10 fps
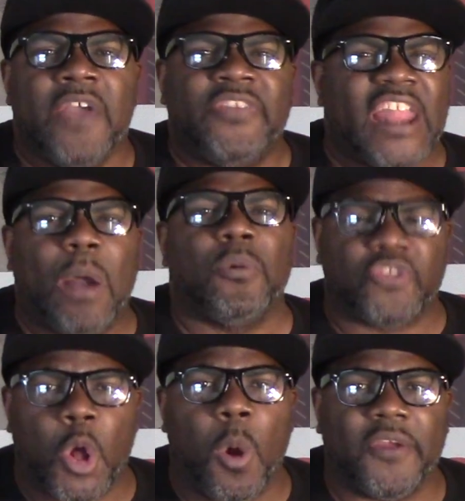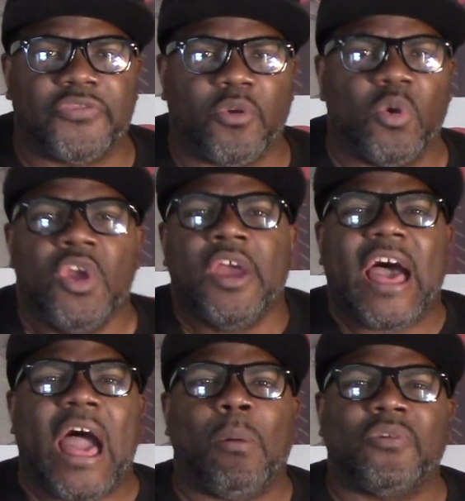that I was going through,
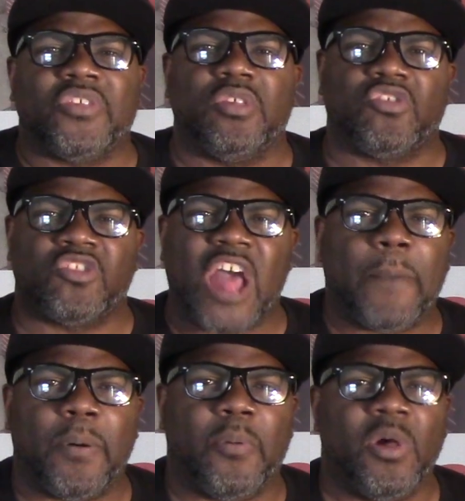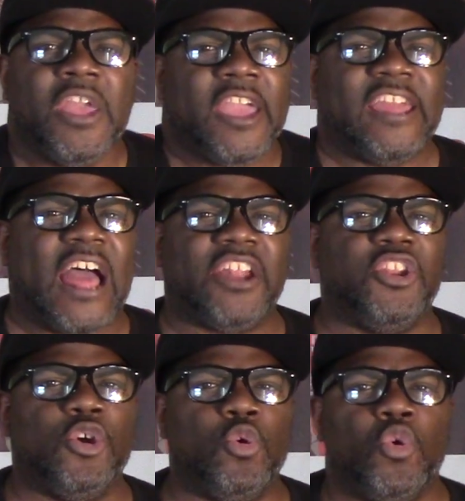I was unstoppable, and
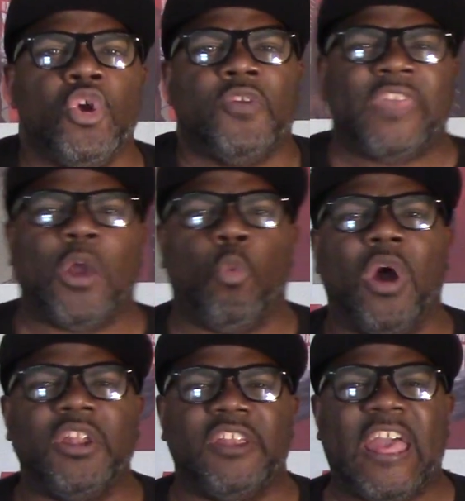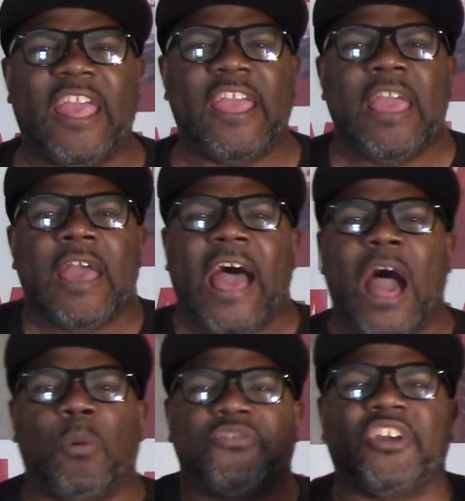I knew that one day
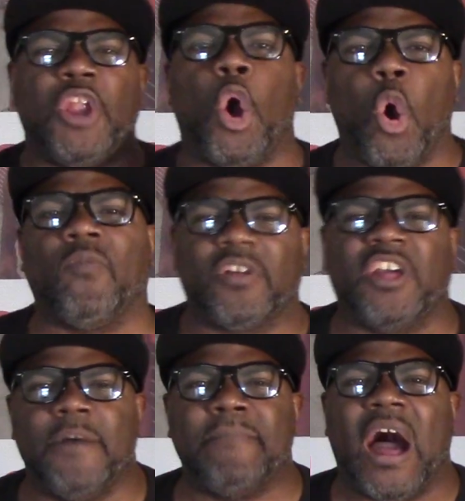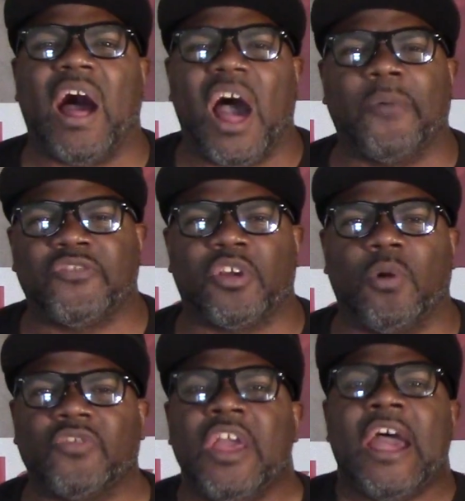I was going to overcome my
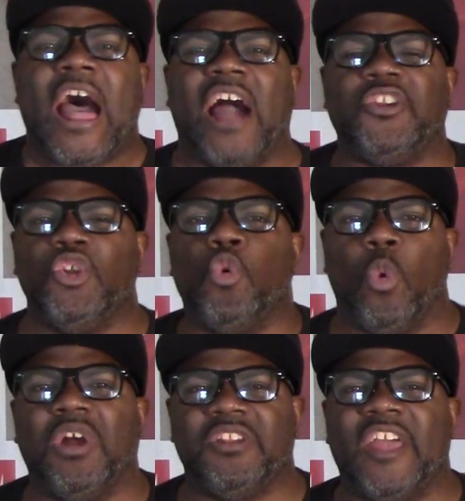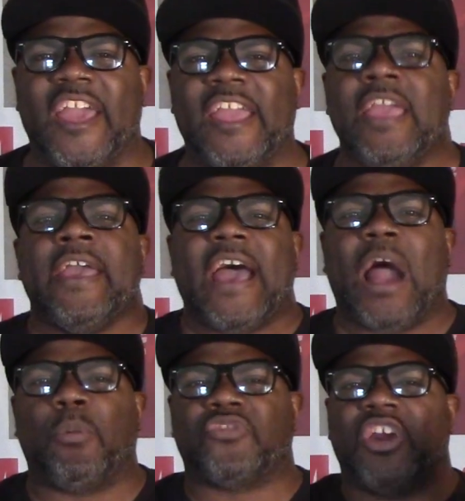obstacles. I knew one day
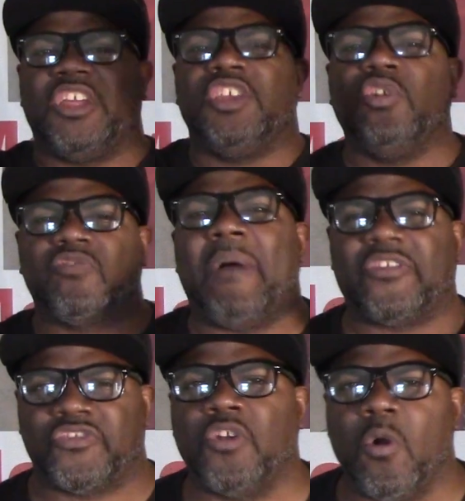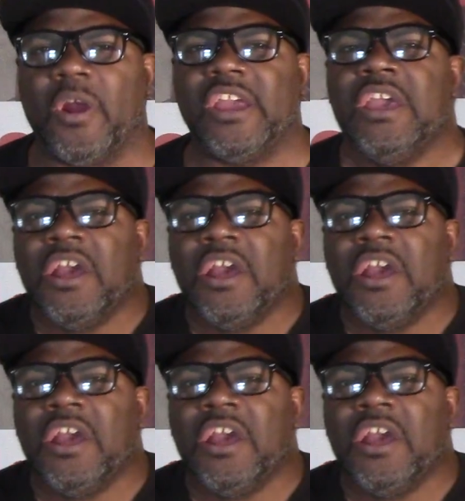I was going to use my story